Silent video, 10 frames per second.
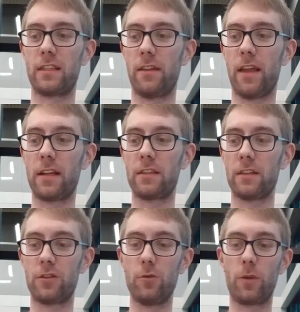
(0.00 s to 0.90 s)
And that's a
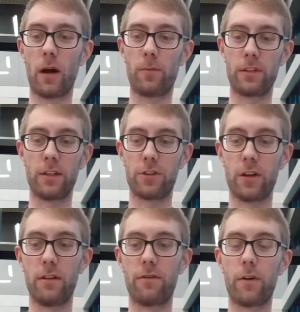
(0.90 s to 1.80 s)
soup competition
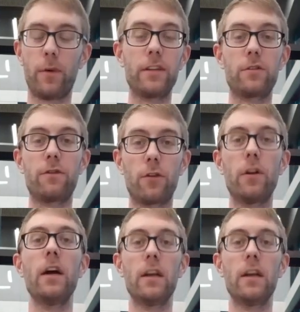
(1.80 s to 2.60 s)
and fundraiser for